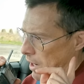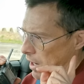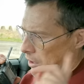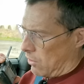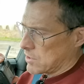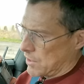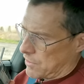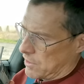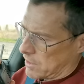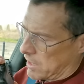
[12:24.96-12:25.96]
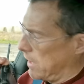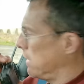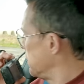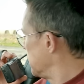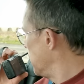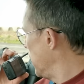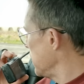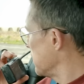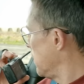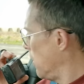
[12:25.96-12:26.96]
but locked in third gear. All
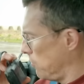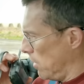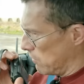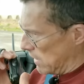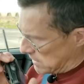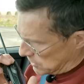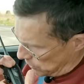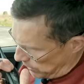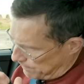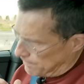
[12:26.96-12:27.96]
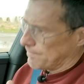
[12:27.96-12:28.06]
right, half mile race, let's do it.